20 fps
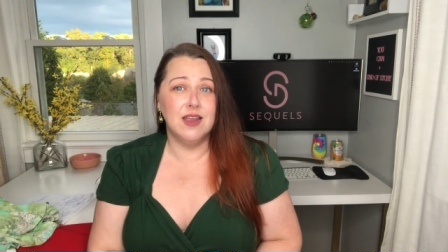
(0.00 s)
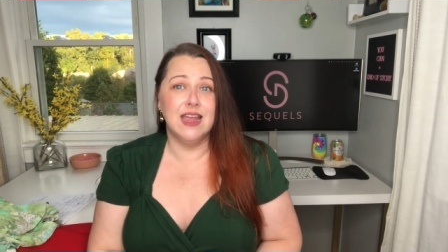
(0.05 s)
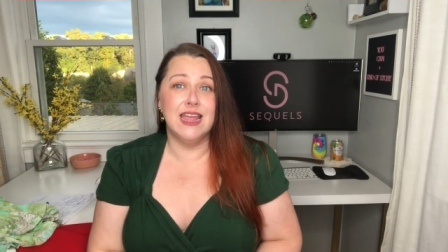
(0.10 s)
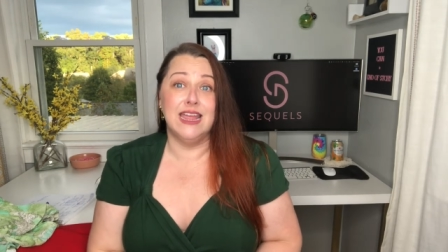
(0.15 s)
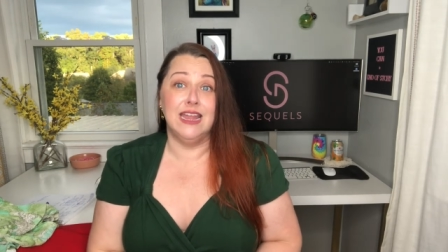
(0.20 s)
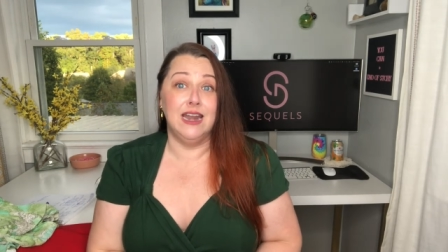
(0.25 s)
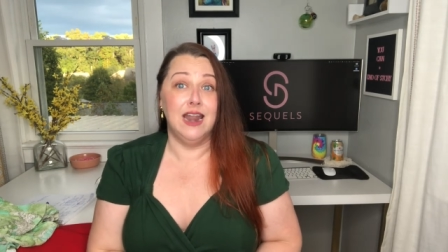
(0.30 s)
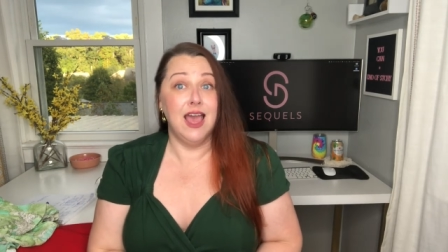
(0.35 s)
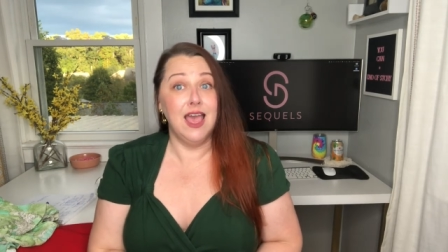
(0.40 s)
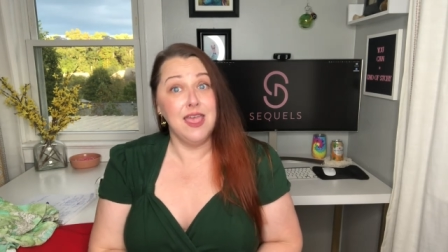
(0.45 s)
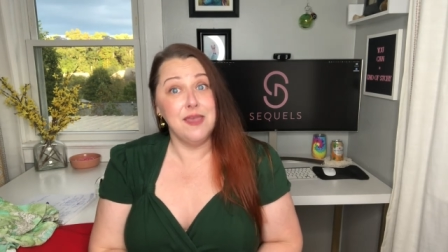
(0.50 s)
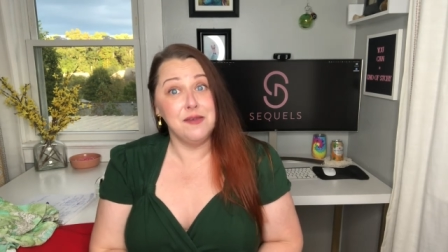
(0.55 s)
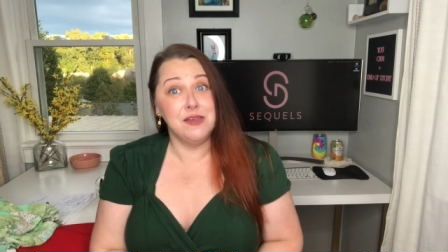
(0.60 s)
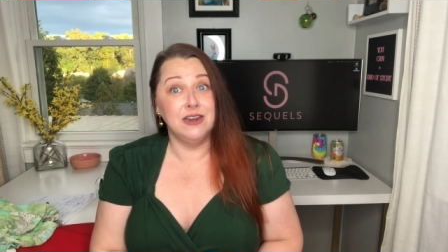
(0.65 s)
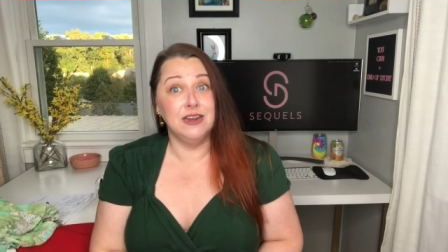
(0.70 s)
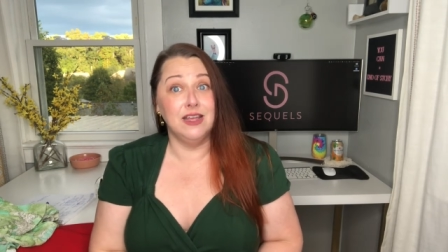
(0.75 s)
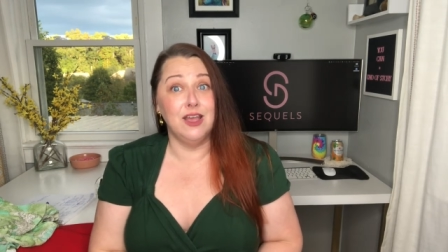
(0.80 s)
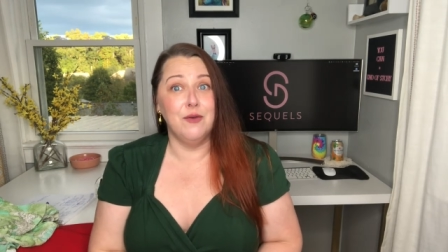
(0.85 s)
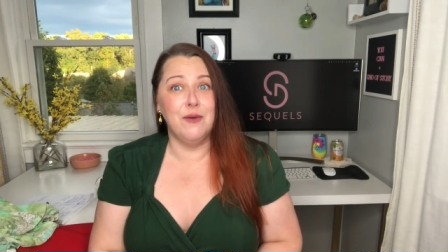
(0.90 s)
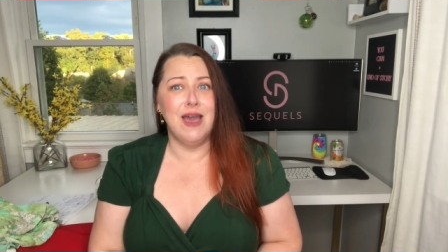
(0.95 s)
and I'm going
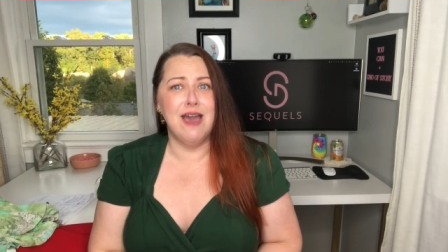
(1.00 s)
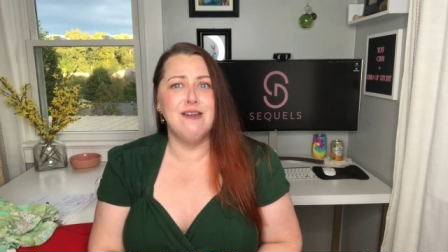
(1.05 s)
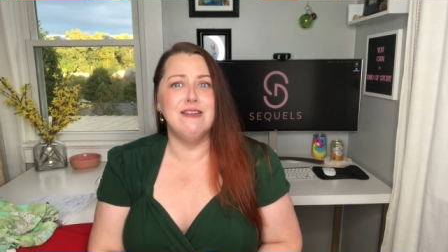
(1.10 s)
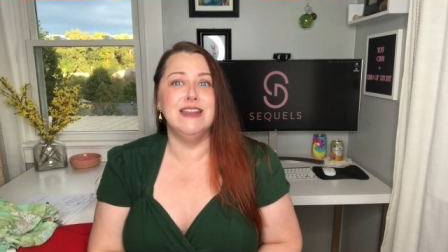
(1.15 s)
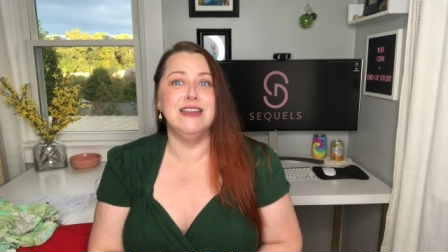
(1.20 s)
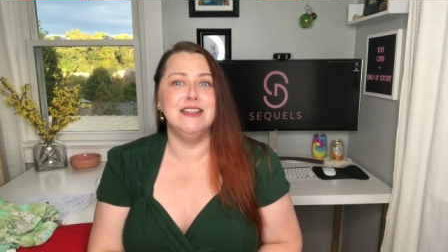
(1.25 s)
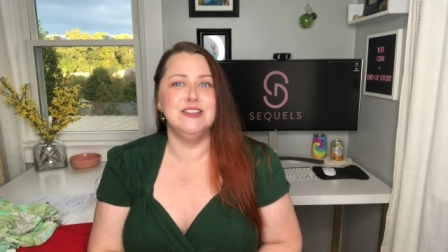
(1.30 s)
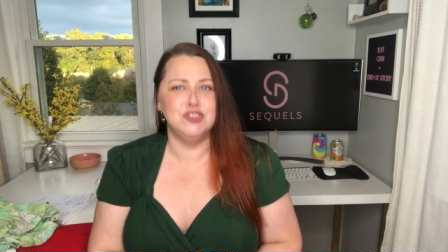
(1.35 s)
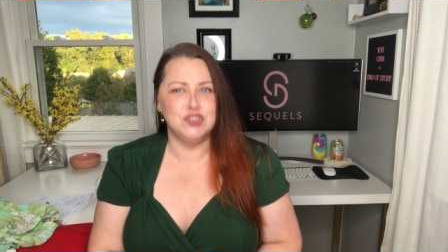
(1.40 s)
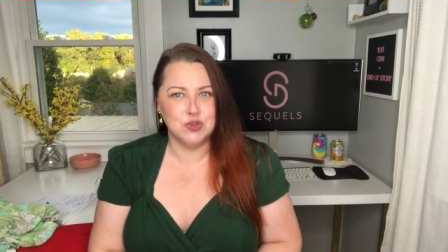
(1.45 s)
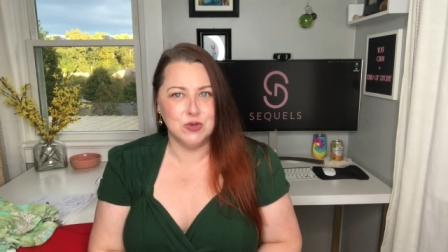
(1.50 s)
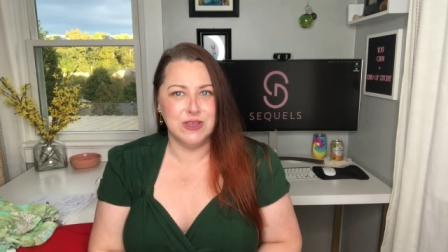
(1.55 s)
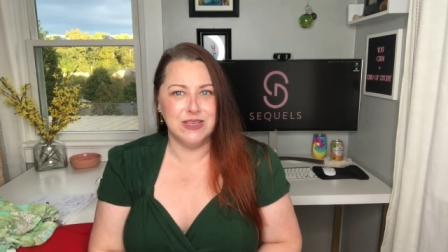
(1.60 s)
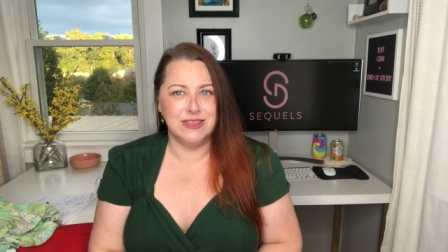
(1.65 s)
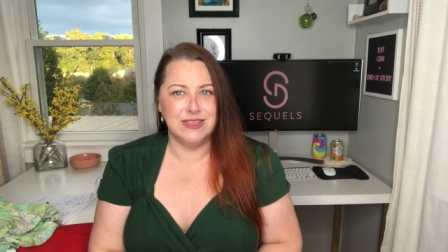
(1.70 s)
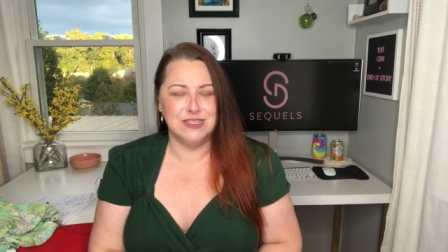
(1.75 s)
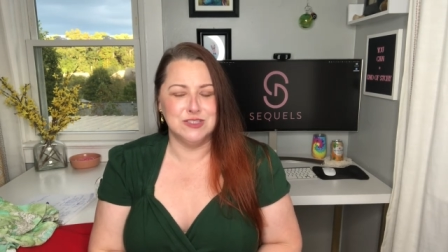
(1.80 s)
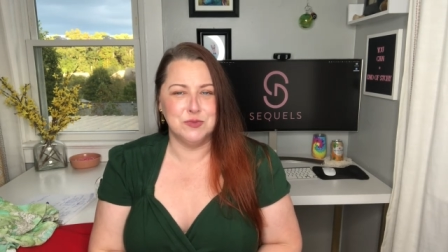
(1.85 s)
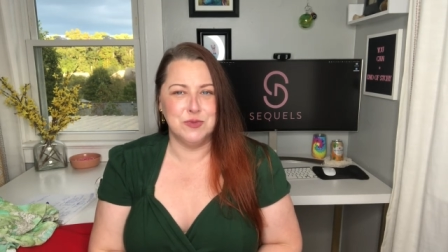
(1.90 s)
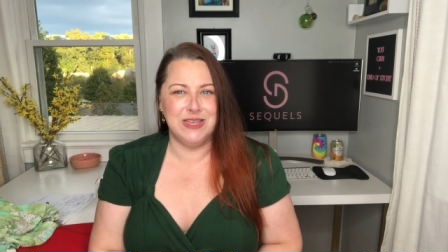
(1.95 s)
to go out and enjoy it
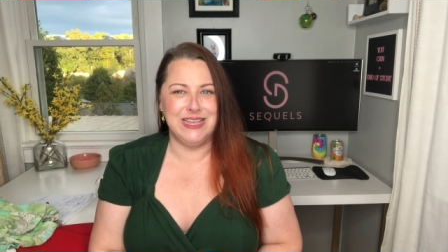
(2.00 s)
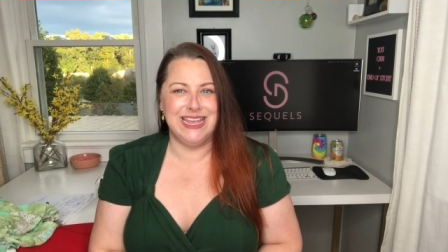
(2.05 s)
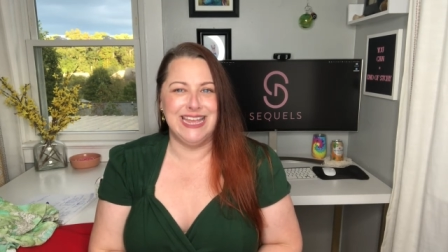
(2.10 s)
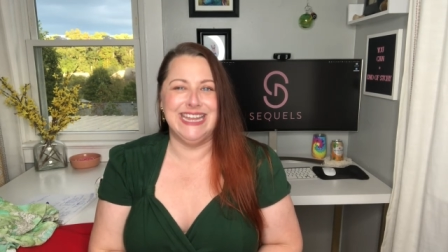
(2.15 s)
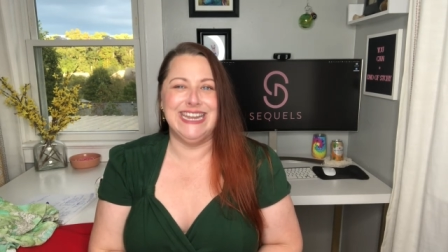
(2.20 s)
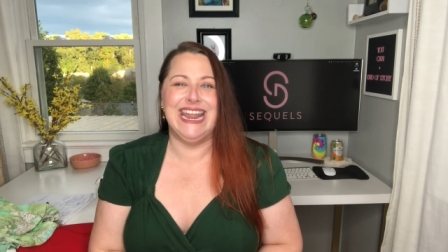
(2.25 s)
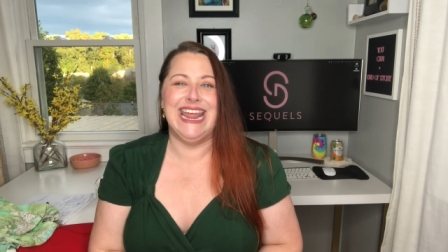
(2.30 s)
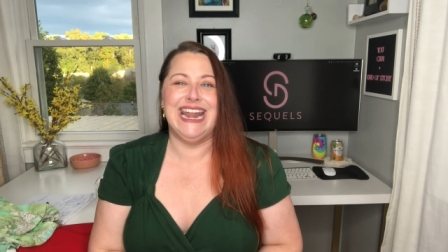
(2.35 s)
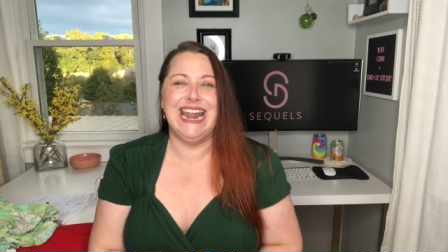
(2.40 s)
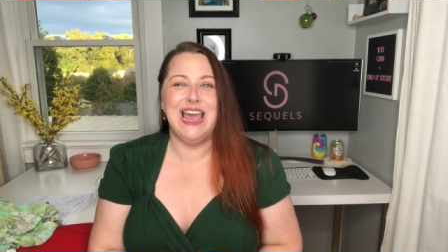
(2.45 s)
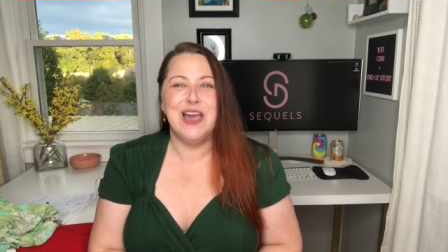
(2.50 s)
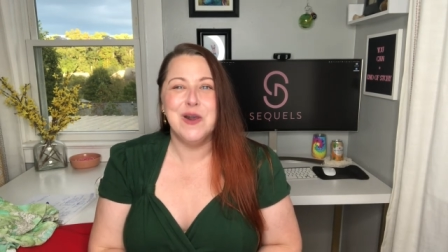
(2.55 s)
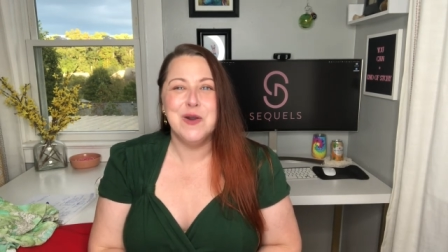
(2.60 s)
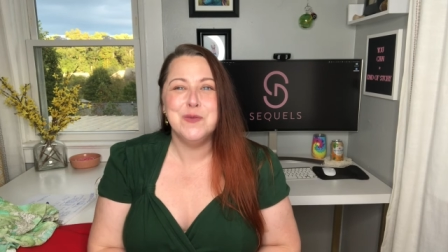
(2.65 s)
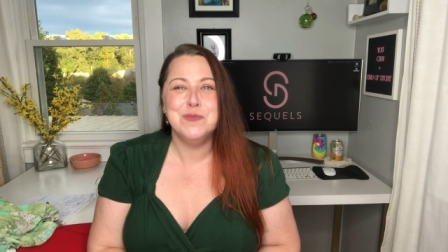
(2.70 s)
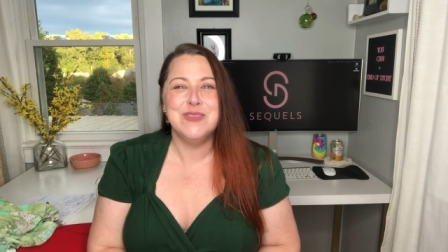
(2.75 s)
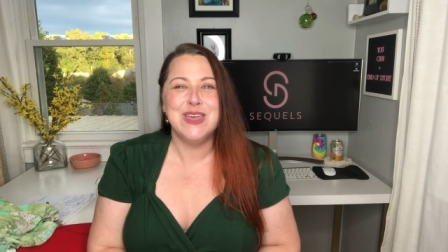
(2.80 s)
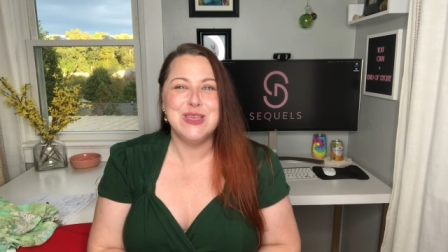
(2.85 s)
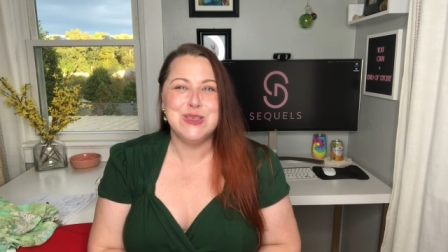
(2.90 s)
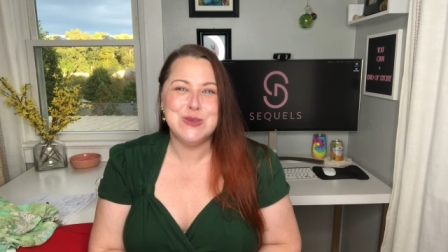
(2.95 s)
this weekend, and I
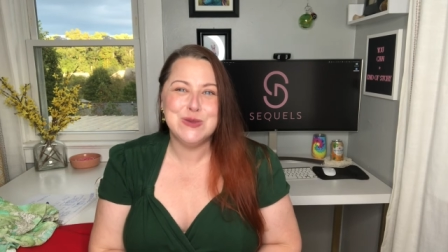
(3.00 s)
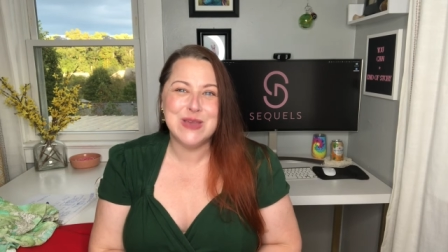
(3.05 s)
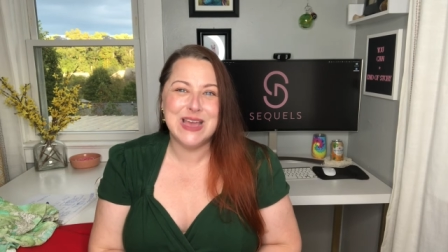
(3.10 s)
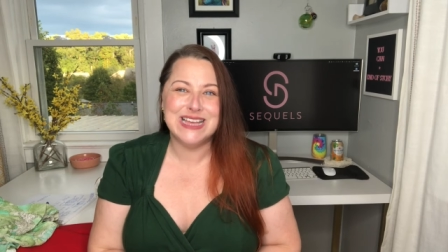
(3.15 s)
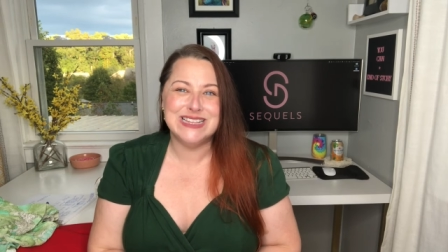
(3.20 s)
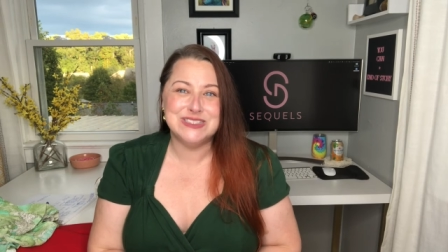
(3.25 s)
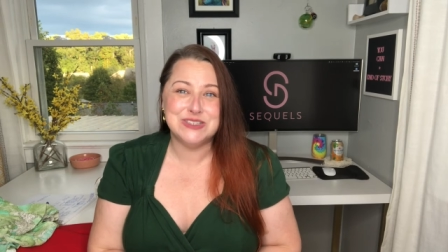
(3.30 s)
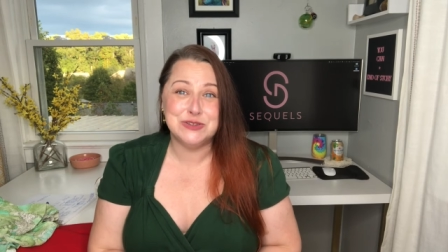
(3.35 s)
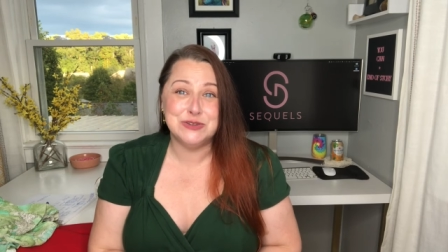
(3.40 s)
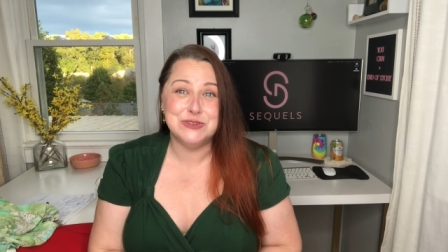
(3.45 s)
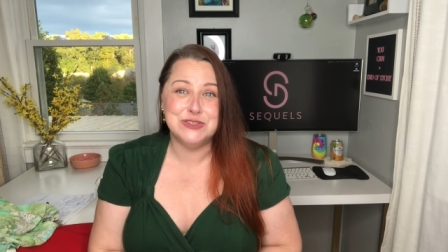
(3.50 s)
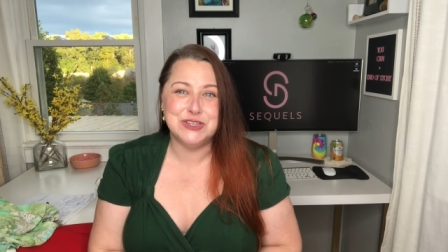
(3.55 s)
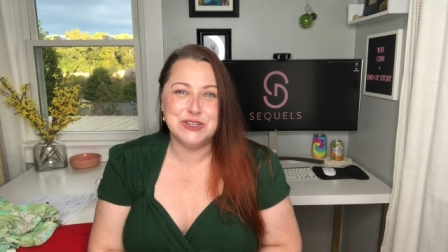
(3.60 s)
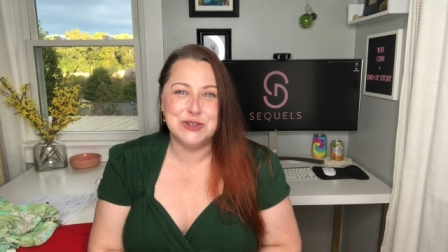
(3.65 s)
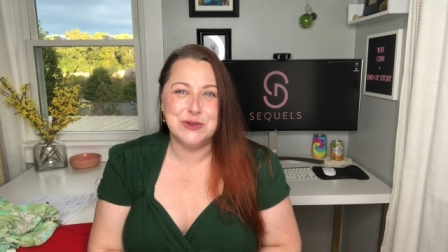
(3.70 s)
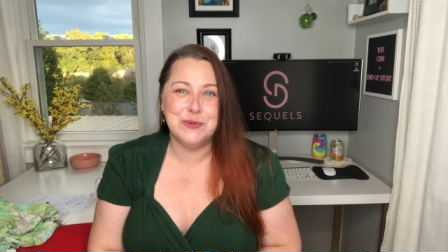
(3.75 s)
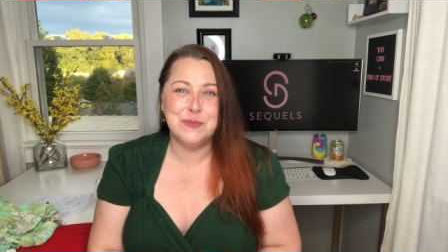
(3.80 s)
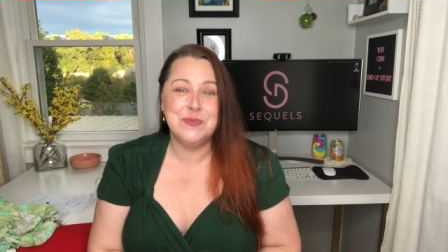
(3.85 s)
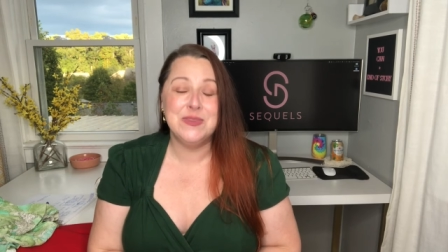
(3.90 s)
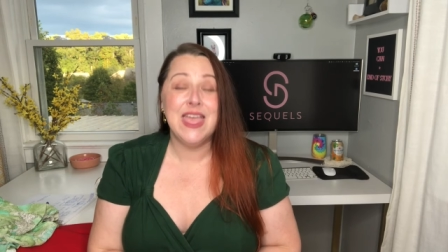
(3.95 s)
hope that you guys do too.